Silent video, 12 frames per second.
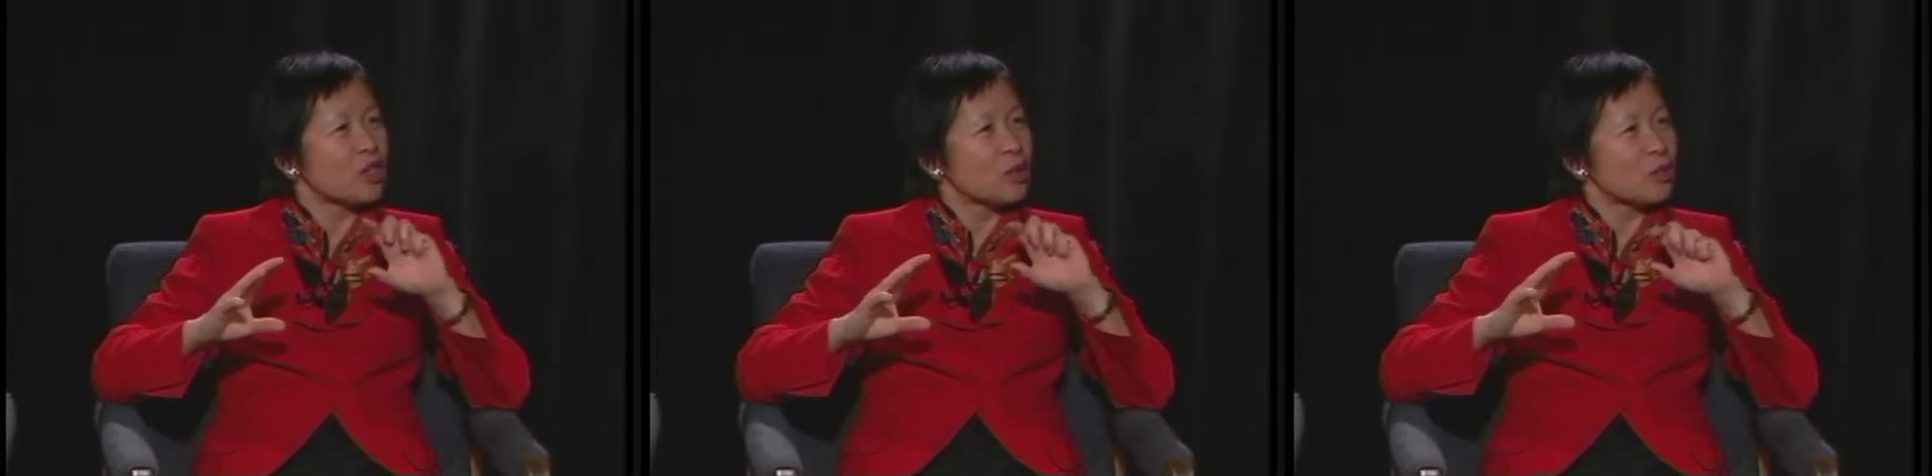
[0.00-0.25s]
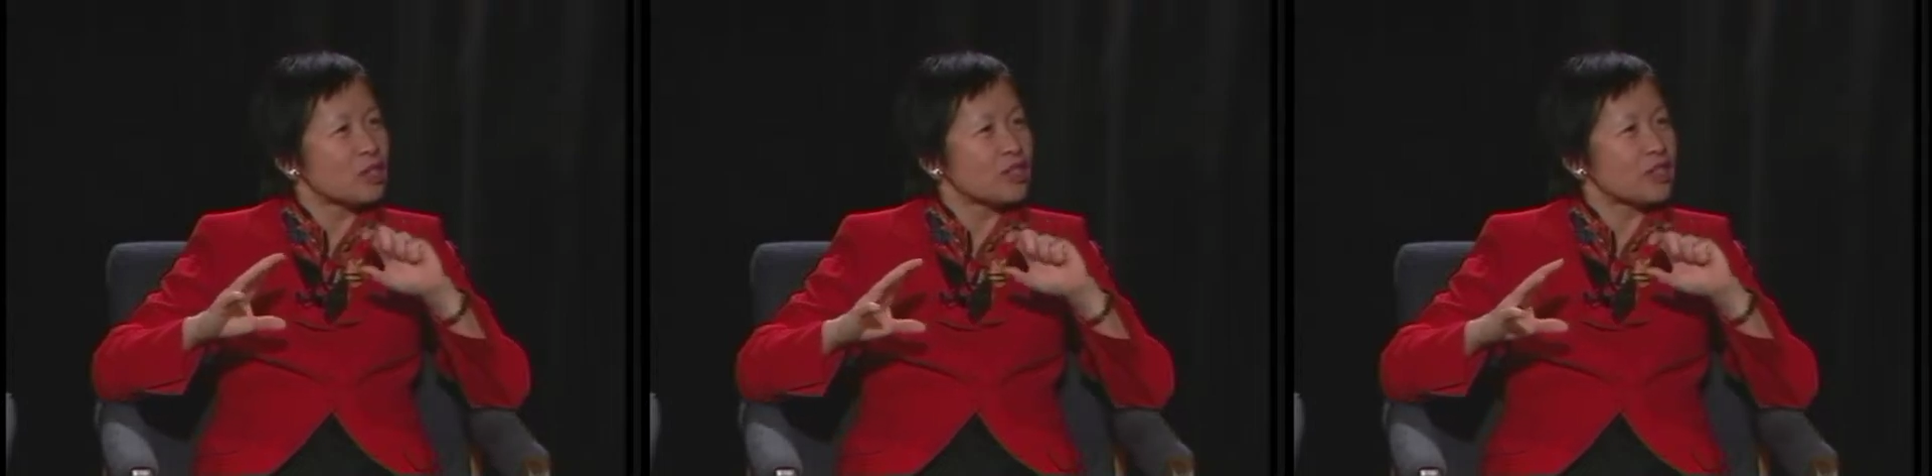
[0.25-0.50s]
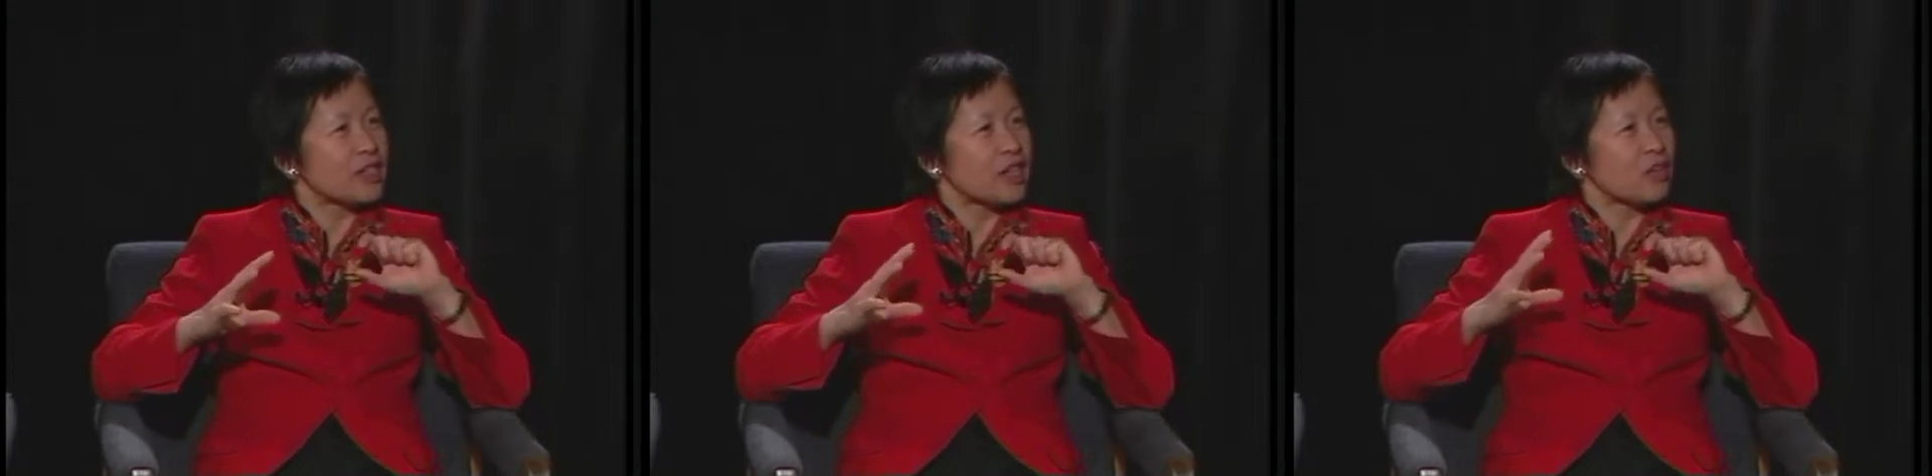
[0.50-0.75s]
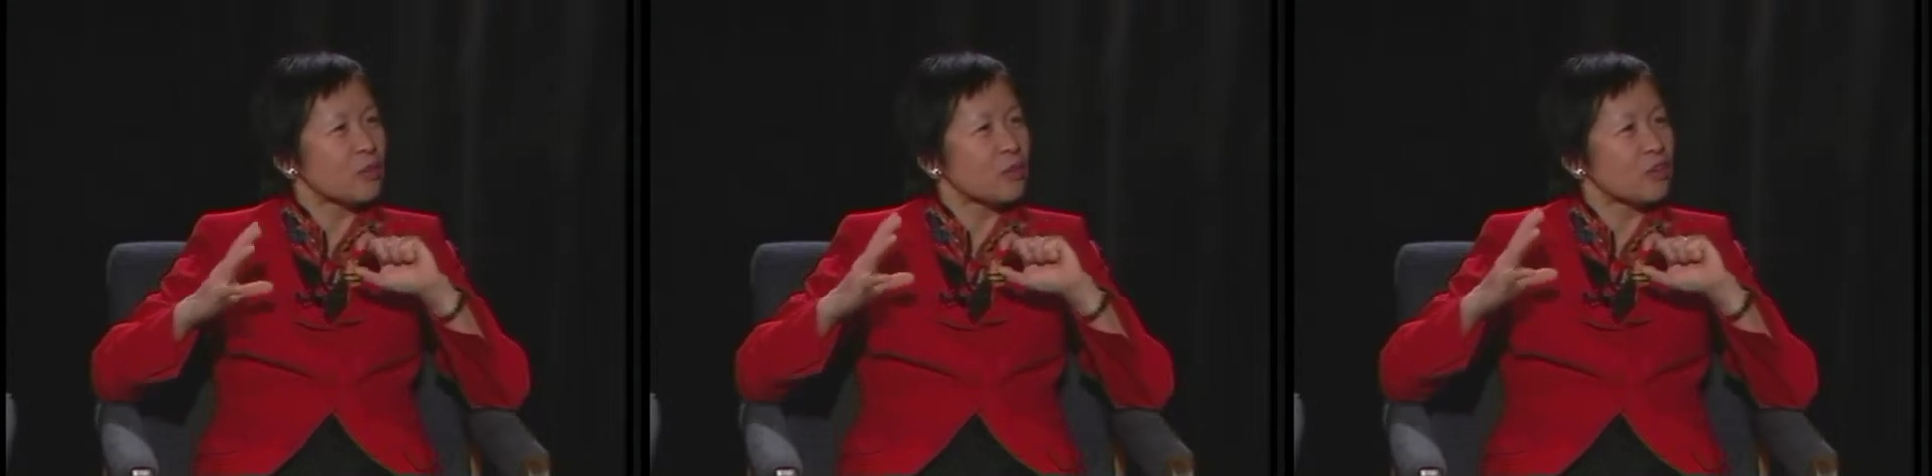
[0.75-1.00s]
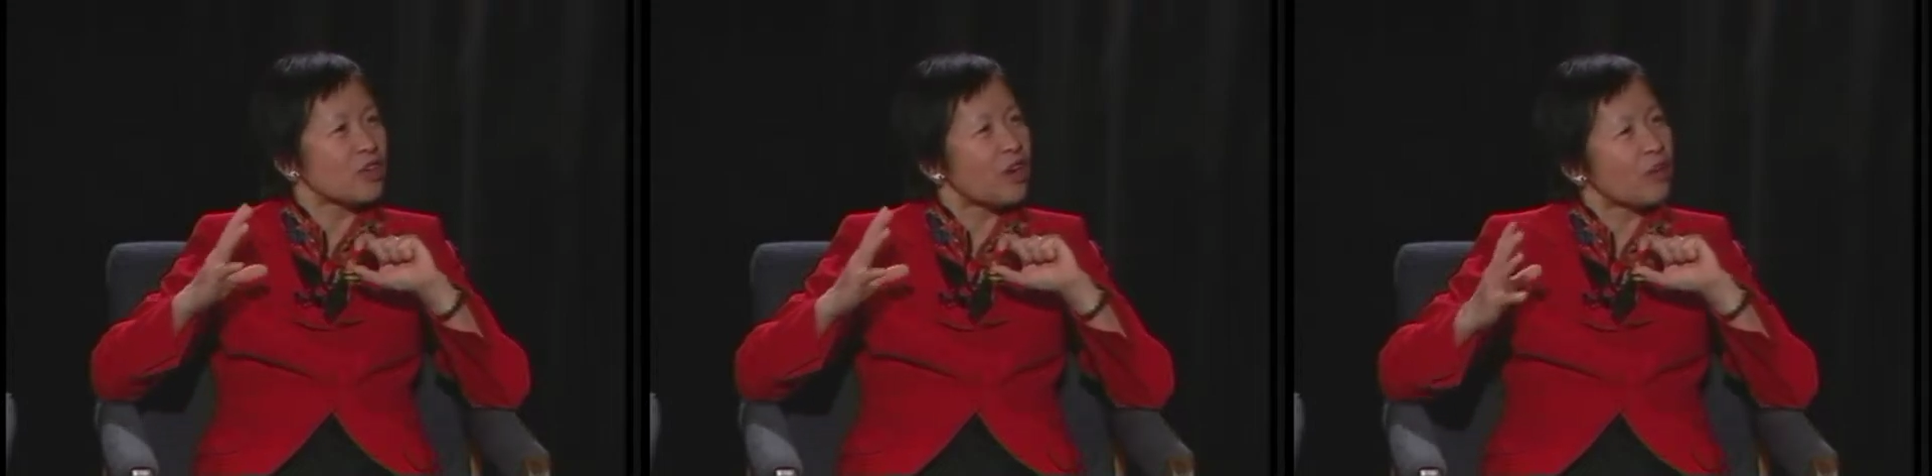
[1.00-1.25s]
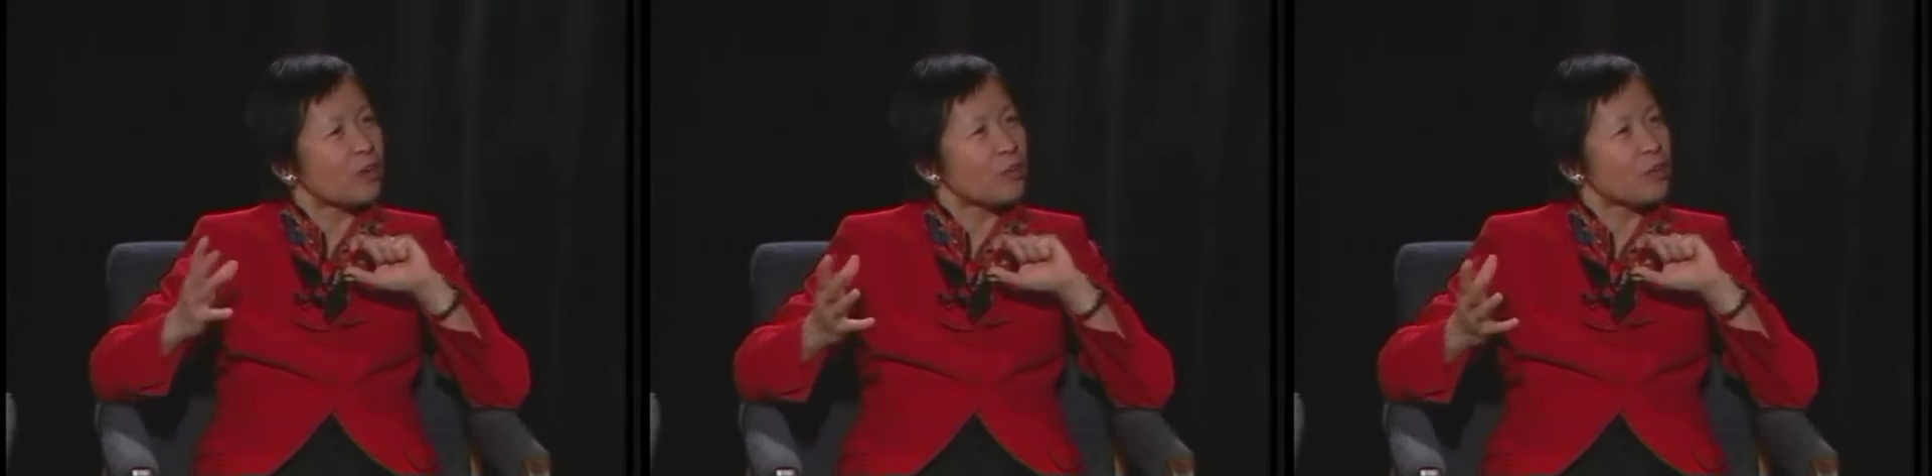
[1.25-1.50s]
What is it that you tell